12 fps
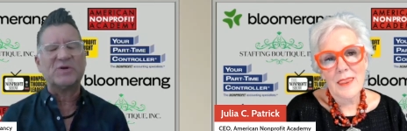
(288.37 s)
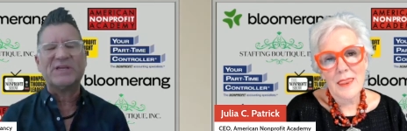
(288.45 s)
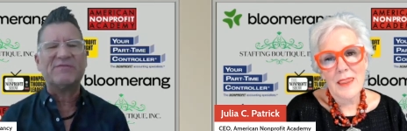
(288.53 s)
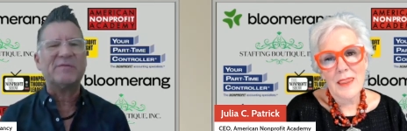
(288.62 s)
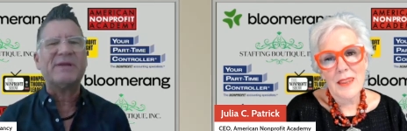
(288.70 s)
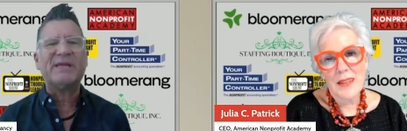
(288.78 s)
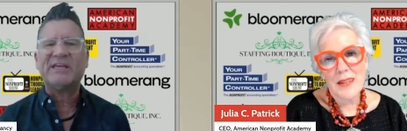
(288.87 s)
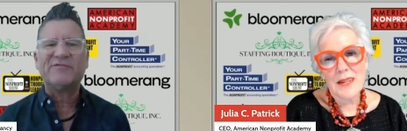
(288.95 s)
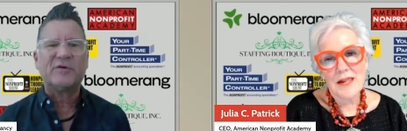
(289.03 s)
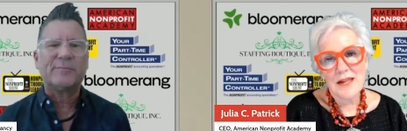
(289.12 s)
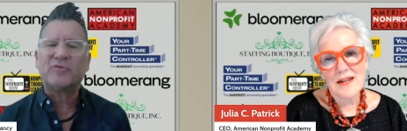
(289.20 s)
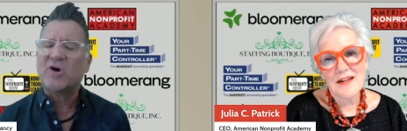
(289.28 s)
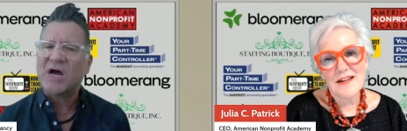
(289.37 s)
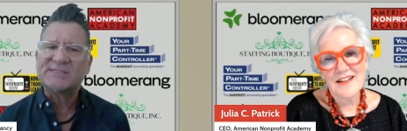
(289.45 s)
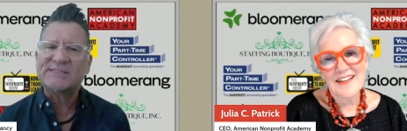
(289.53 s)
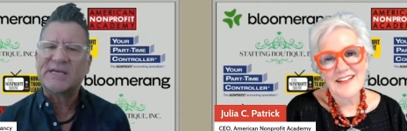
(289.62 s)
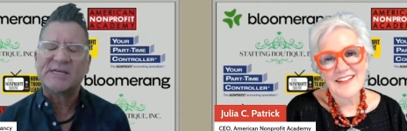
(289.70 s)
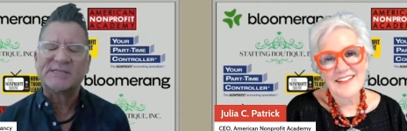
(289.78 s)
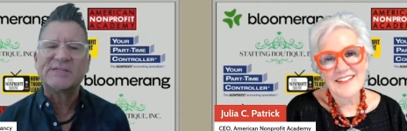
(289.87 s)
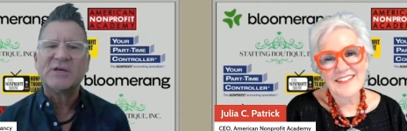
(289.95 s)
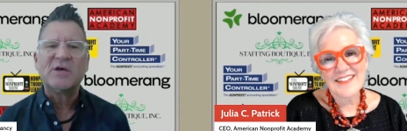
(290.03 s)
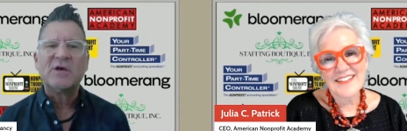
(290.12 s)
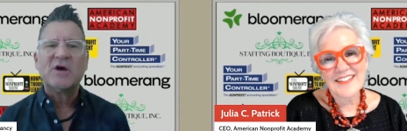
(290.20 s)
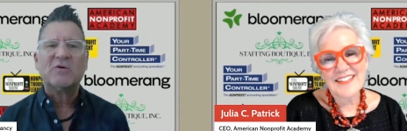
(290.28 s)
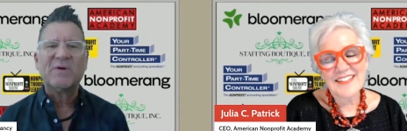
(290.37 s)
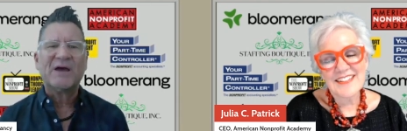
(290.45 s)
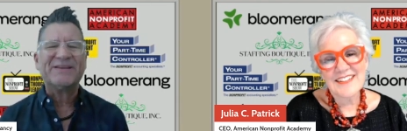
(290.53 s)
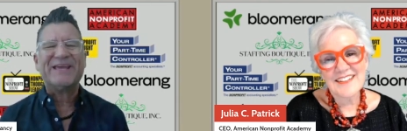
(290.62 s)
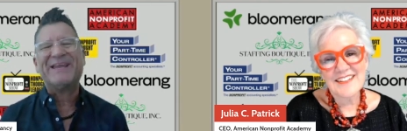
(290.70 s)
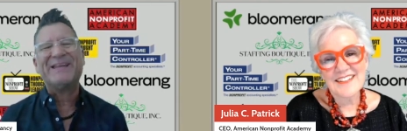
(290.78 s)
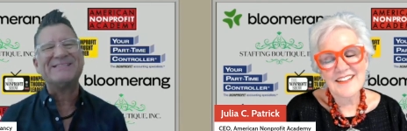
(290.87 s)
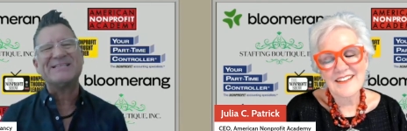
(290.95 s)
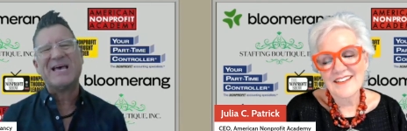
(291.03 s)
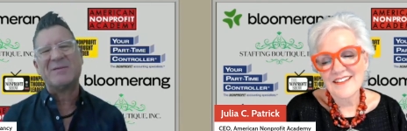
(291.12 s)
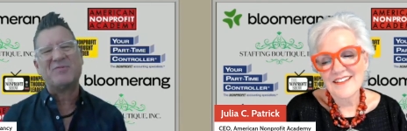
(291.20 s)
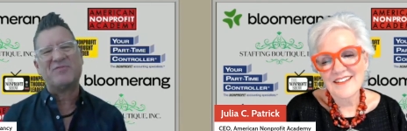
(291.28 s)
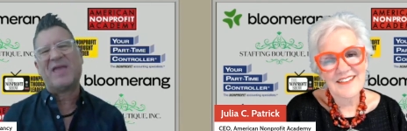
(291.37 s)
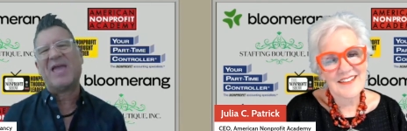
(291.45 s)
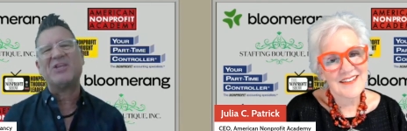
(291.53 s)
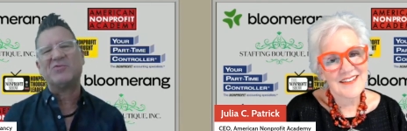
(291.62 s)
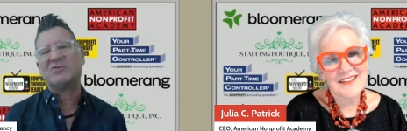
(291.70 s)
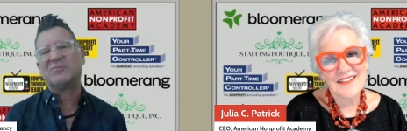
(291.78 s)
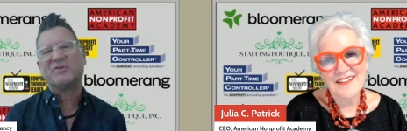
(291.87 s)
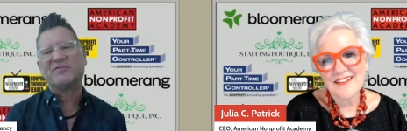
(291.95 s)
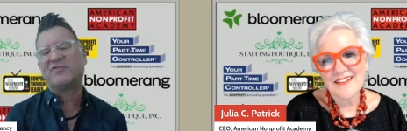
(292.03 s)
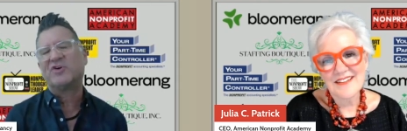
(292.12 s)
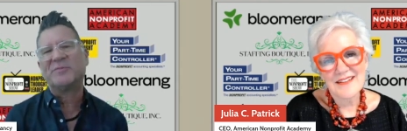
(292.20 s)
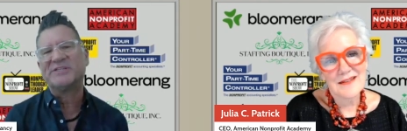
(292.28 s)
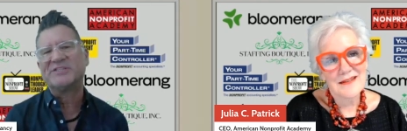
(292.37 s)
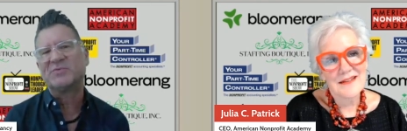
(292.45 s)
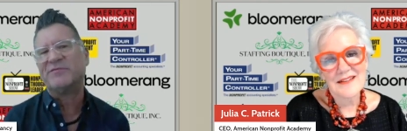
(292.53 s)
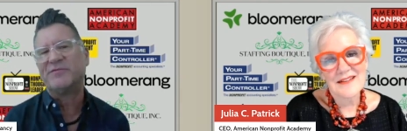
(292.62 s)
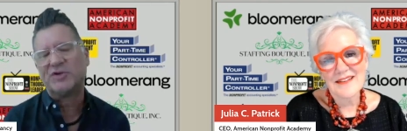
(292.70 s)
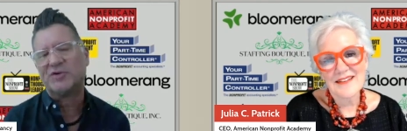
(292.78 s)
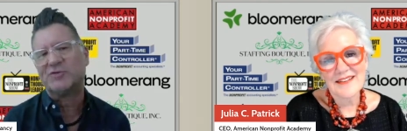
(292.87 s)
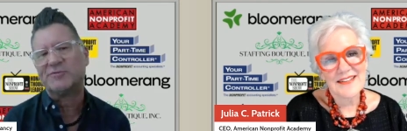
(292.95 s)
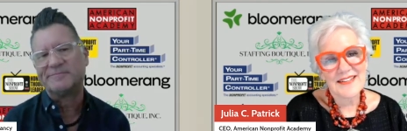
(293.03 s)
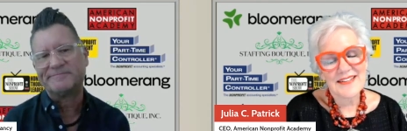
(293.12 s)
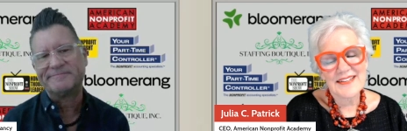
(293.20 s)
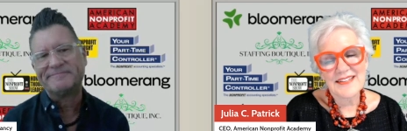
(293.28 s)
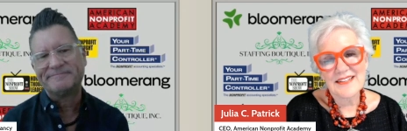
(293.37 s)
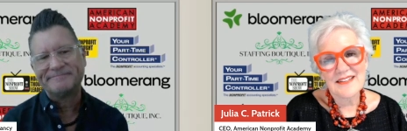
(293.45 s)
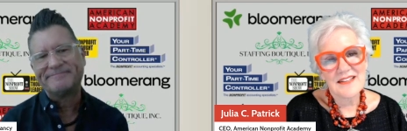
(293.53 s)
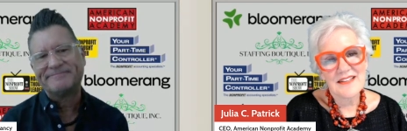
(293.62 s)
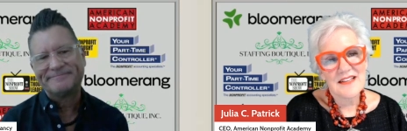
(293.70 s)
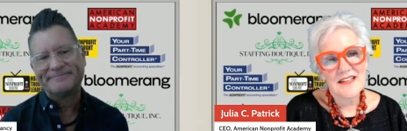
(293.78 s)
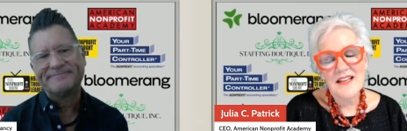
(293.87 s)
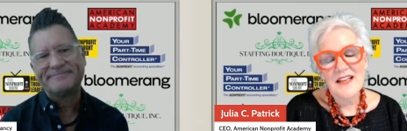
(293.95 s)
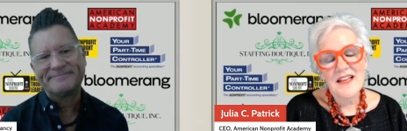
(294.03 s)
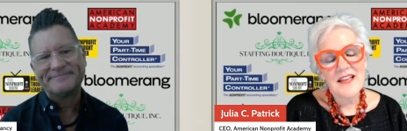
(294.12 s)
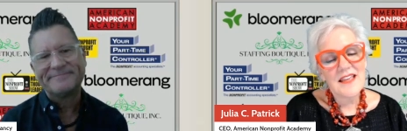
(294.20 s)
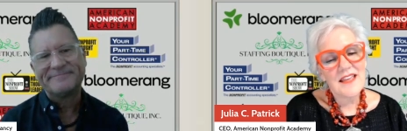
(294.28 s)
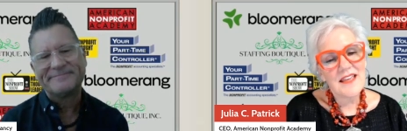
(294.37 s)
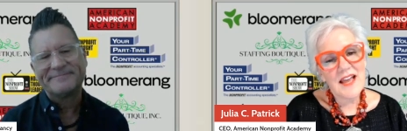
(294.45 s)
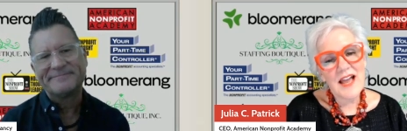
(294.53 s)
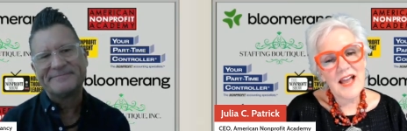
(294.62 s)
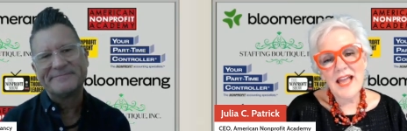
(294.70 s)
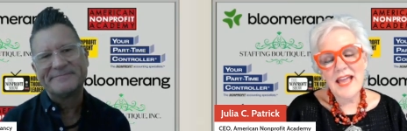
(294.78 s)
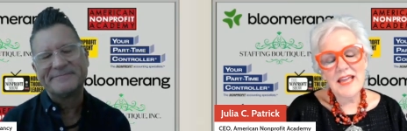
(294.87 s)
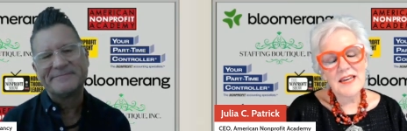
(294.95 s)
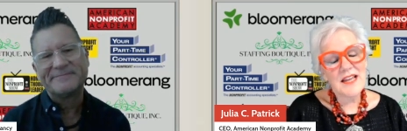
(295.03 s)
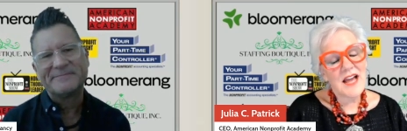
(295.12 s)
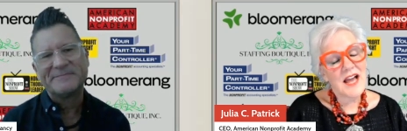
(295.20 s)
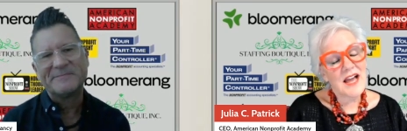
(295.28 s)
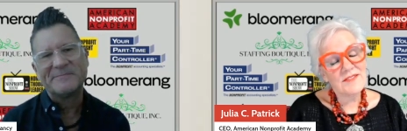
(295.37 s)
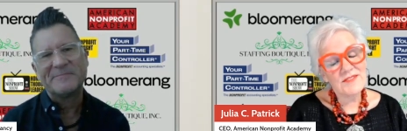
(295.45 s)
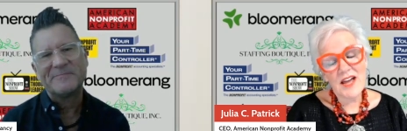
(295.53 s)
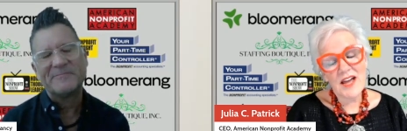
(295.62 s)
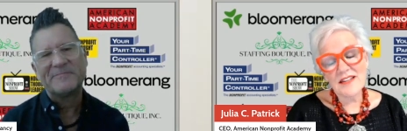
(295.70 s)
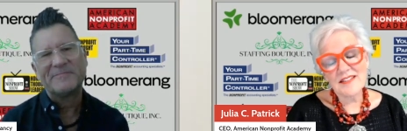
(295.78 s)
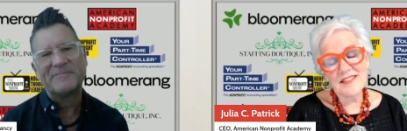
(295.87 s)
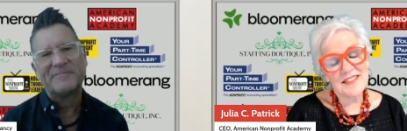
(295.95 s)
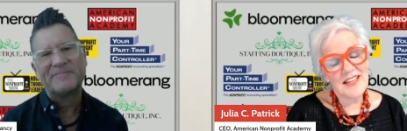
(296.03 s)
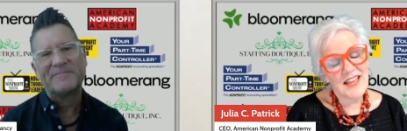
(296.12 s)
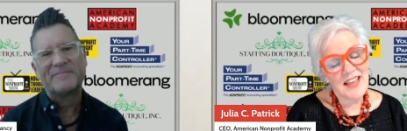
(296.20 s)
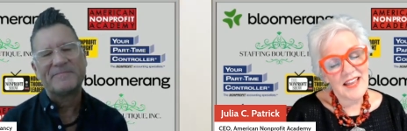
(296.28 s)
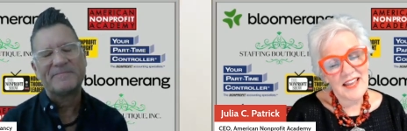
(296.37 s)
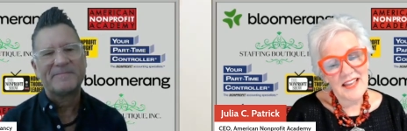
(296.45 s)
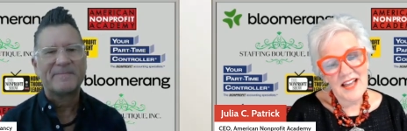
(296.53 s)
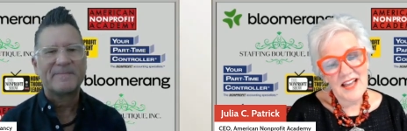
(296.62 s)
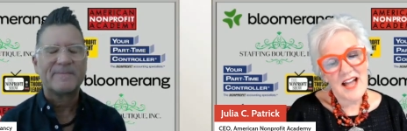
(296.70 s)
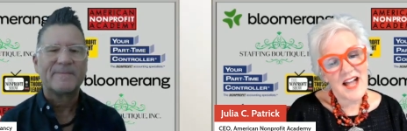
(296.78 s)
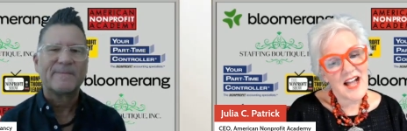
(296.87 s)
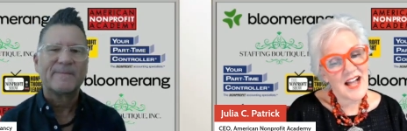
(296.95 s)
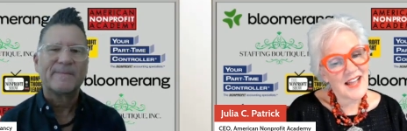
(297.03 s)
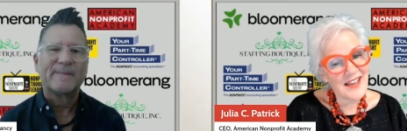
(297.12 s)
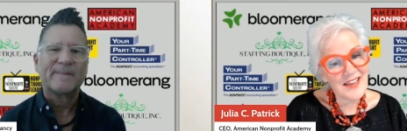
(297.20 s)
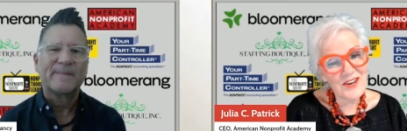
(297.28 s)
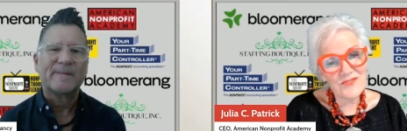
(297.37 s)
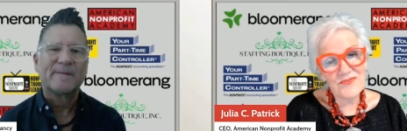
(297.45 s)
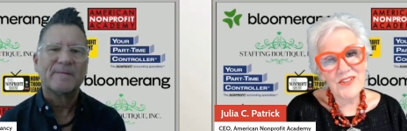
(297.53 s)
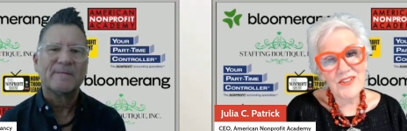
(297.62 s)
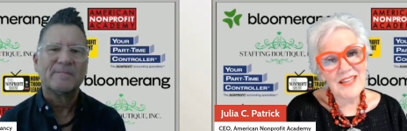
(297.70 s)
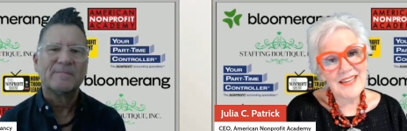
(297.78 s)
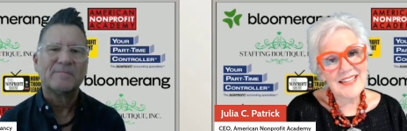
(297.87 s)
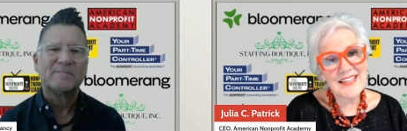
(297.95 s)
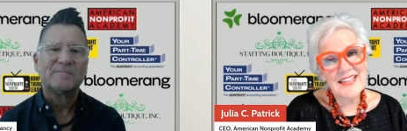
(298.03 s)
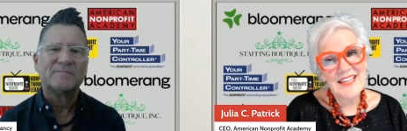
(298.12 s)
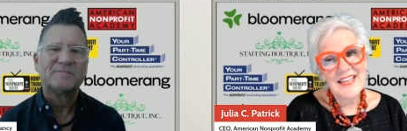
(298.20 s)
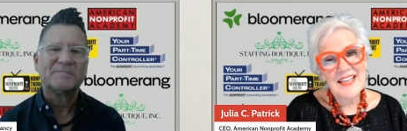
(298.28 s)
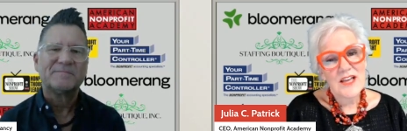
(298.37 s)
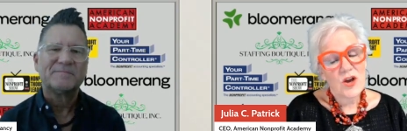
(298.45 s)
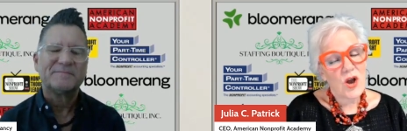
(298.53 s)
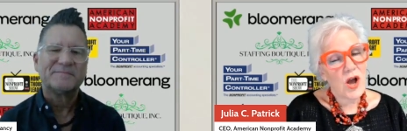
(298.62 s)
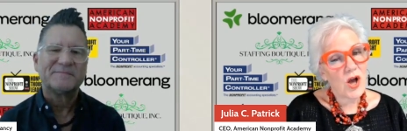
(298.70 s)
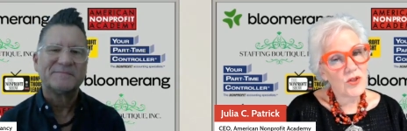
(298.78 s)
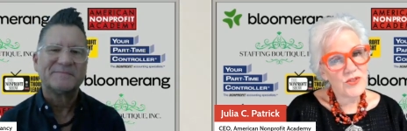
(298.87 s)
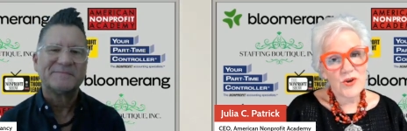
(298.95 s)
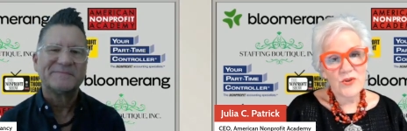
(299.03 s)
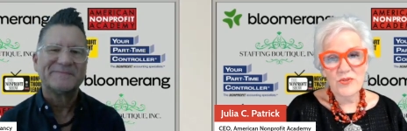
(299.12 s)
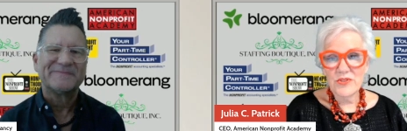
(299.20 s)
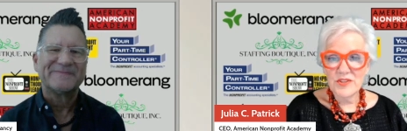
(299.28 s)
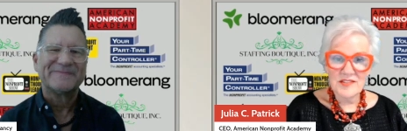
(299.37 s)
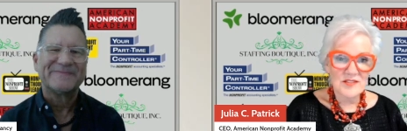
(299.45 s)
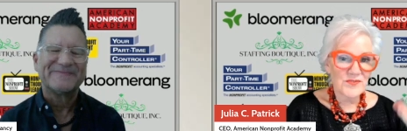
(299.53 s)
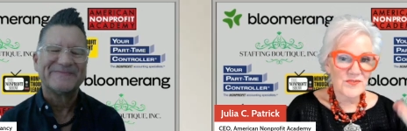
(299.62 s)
Speaker 1: or even meaningful process around any type of annual performance review.
Speaker 2: Yeah, and I've got to say, I kind of feel like although this is